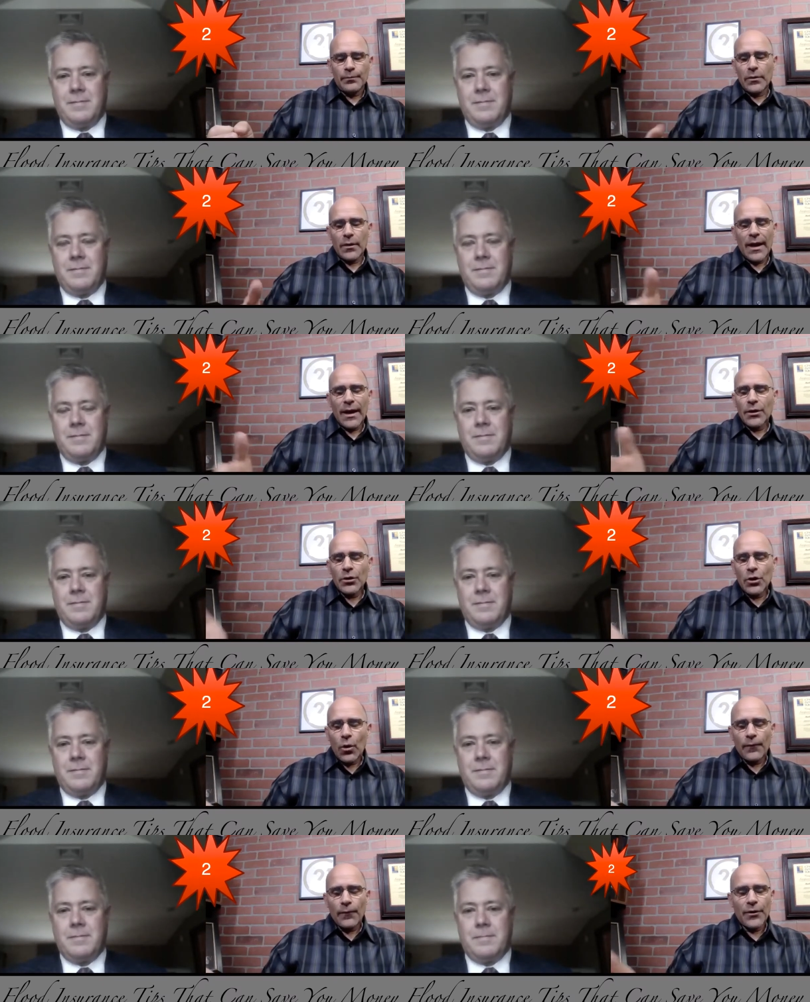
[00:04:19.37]
Speaker 1: You, how do you
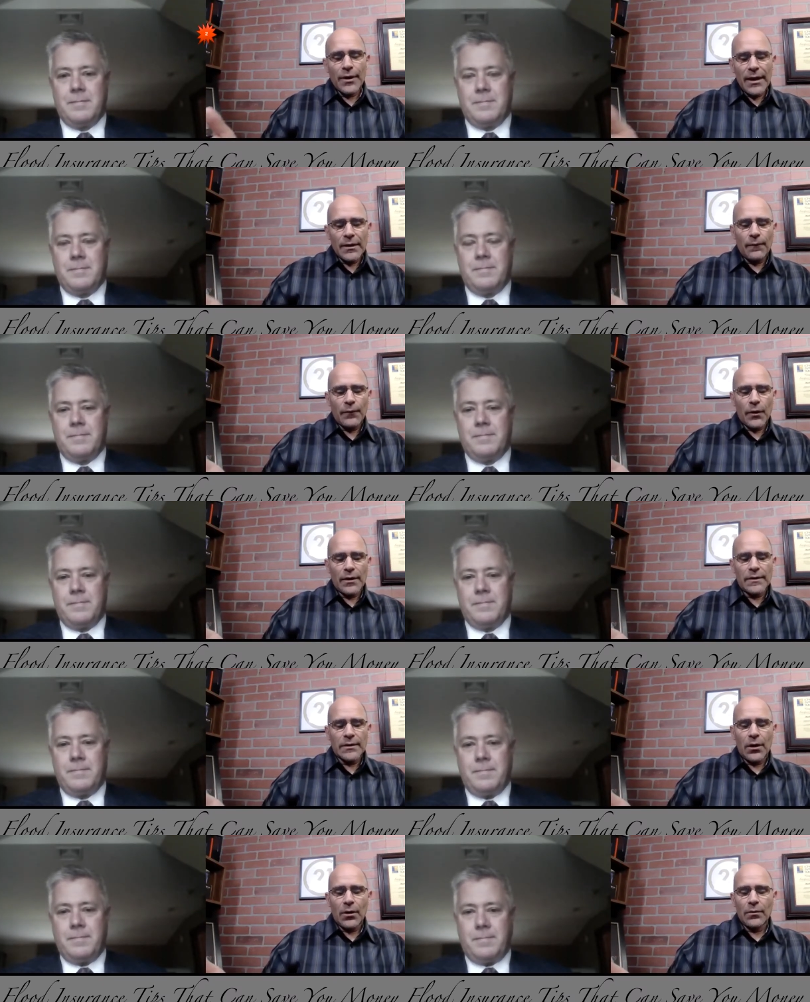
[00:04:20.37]
know if you're in a flood
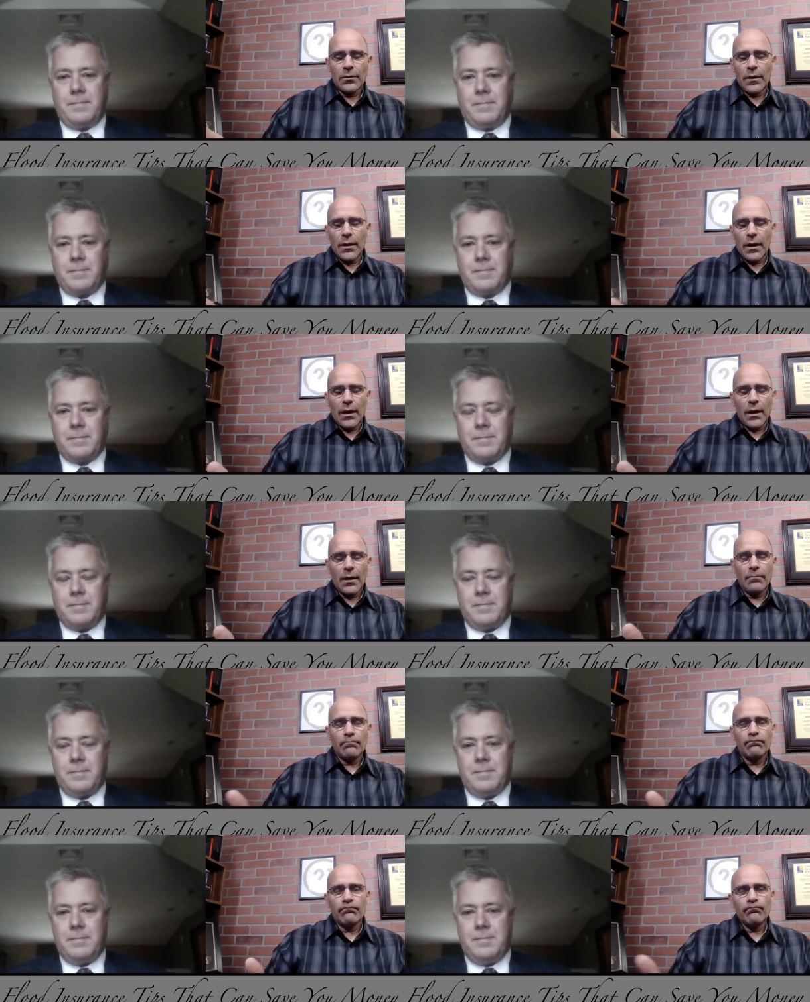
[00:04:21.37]
zone
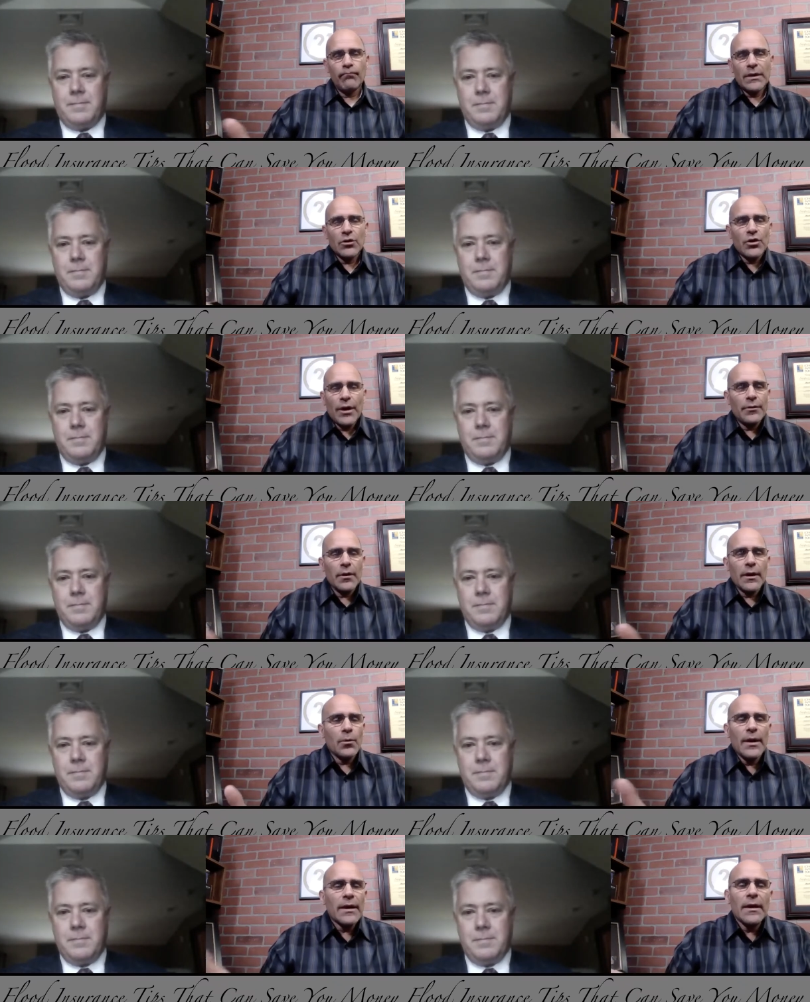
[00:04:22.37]
um, in general? Like,
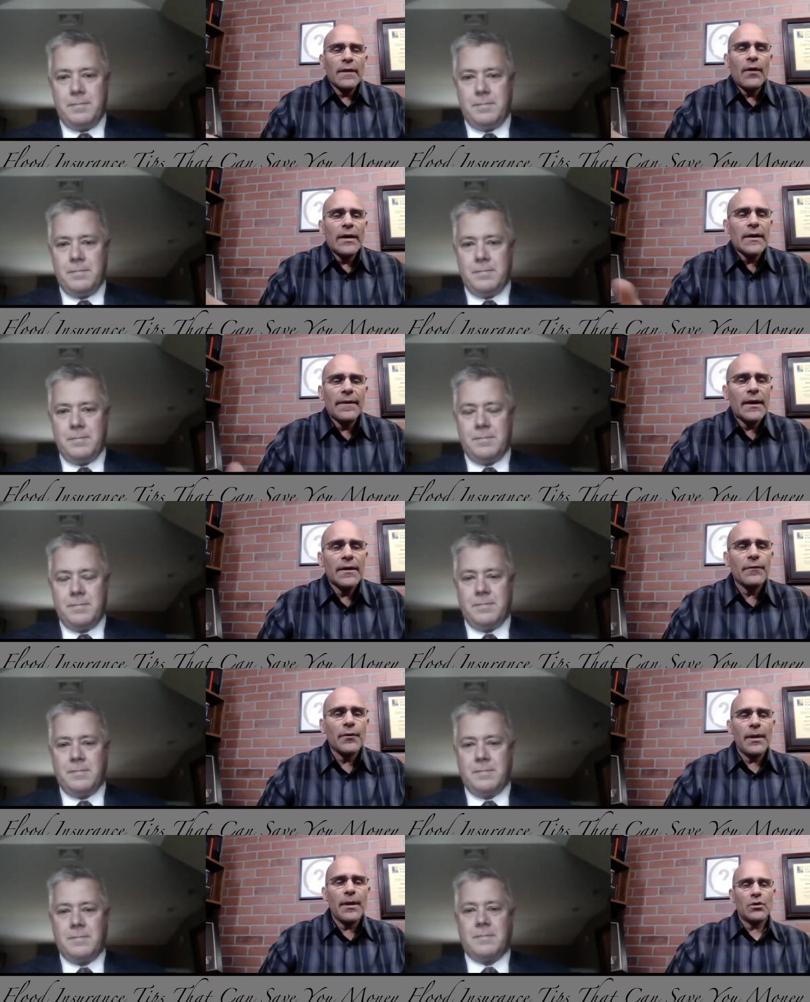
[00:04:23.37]
where can I find out that
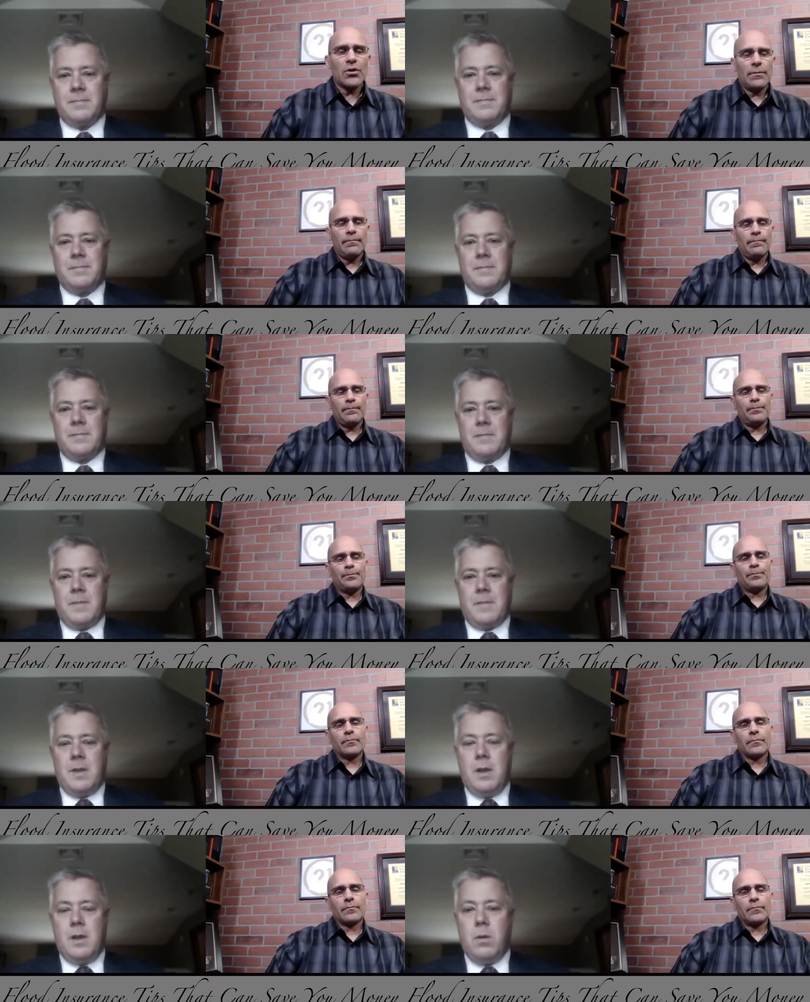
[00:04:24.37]
information?
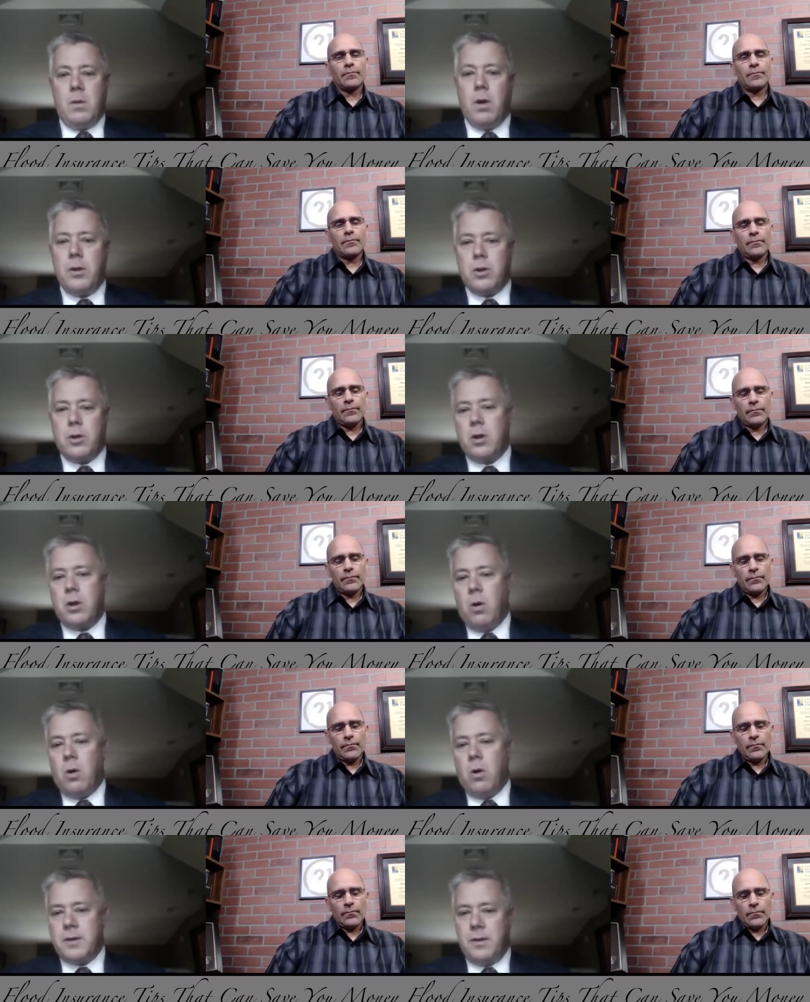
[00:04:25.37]
Speaker 2: Well, you can go on
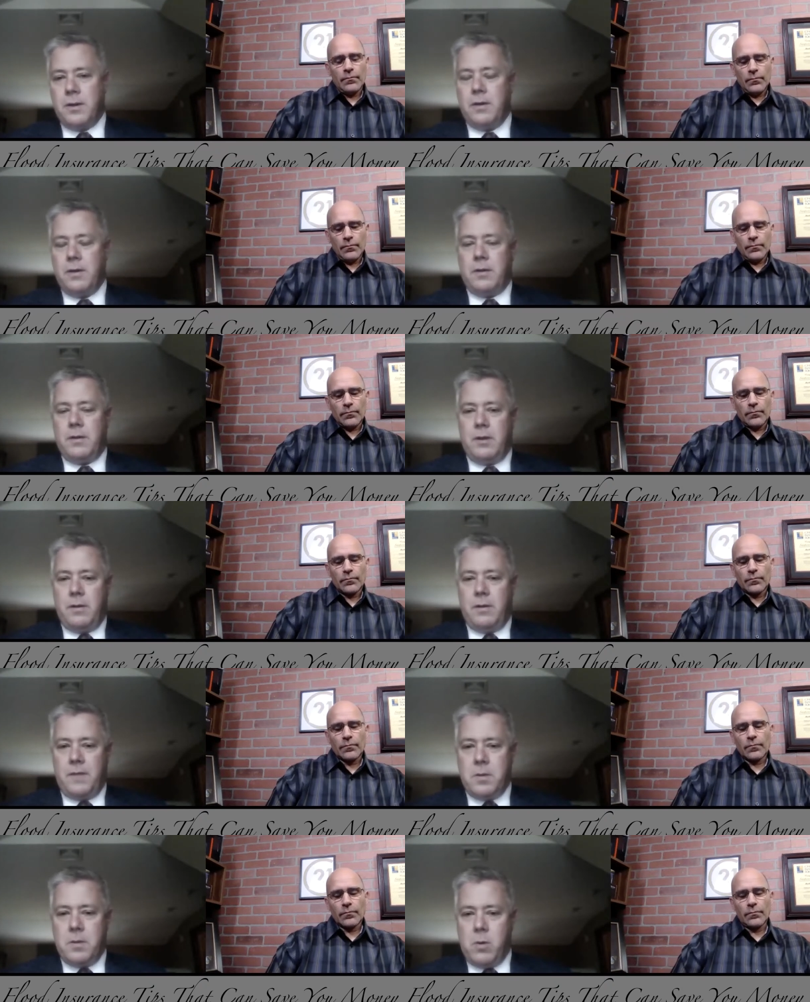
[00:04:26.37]
to the, the
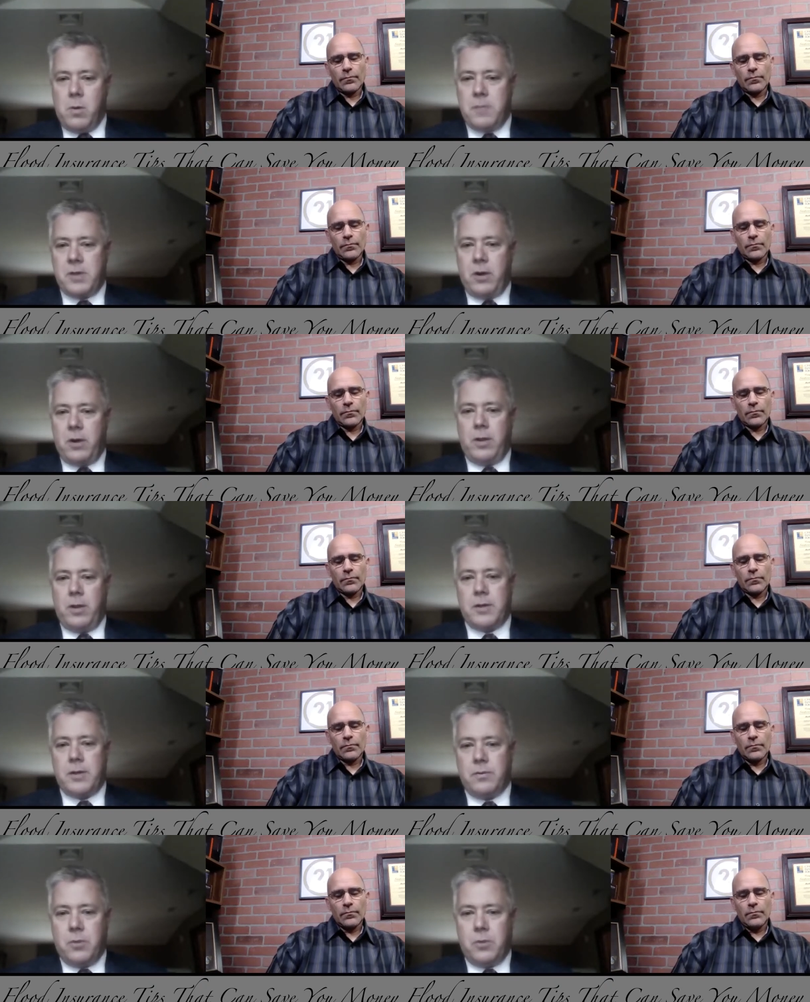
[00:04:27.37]
FEMA website or the National
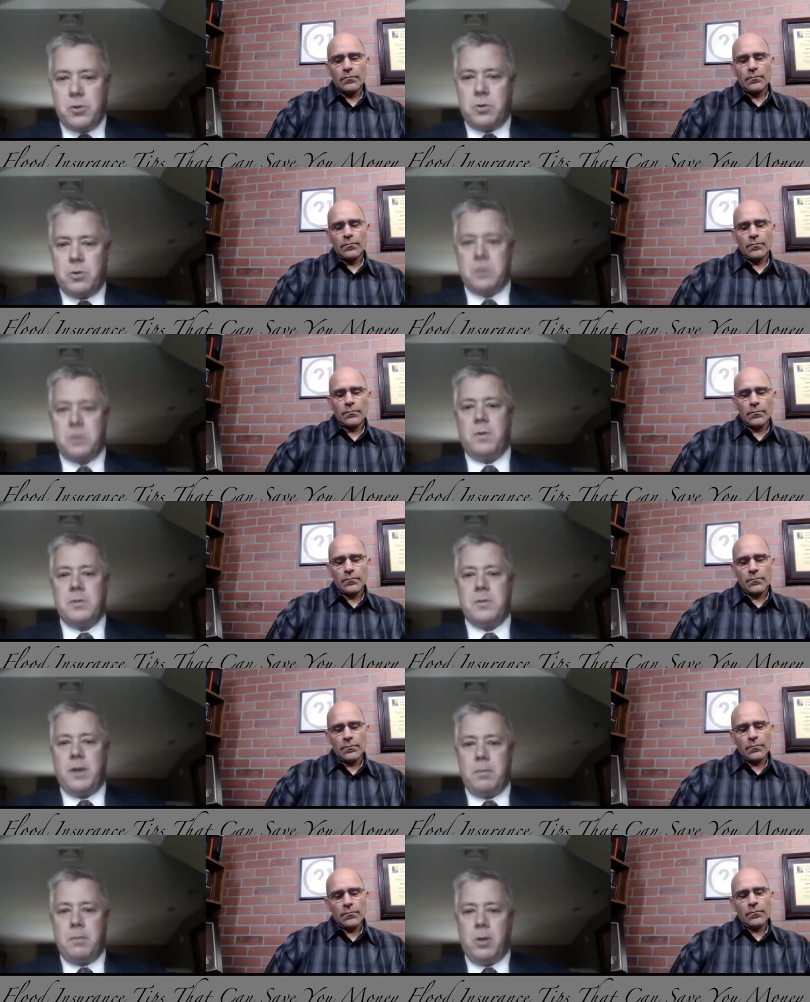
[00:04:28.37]
Flood Insurance website and
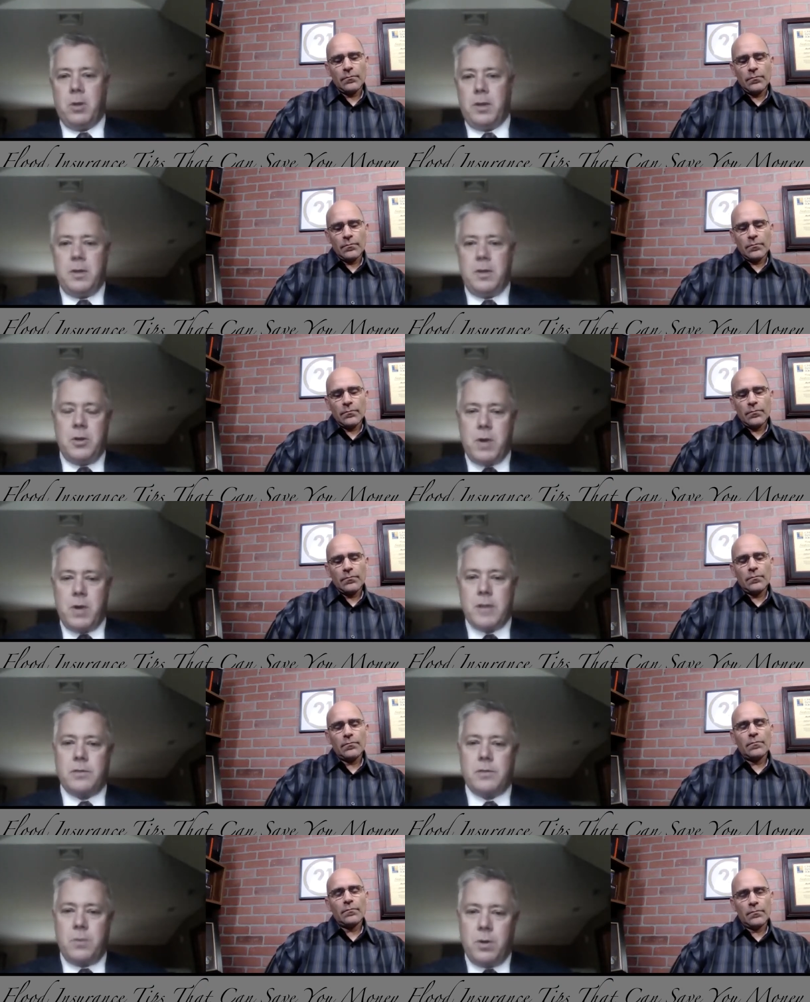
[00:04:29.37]
plug in the address if
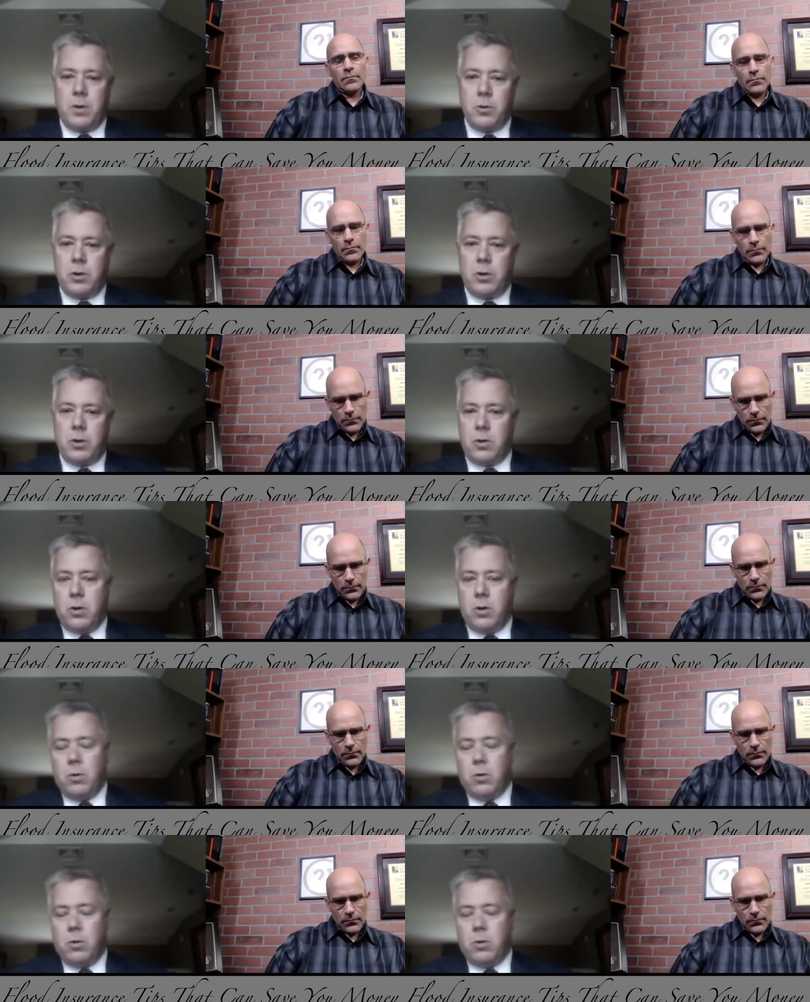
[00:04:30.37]
you want to do it on your own, or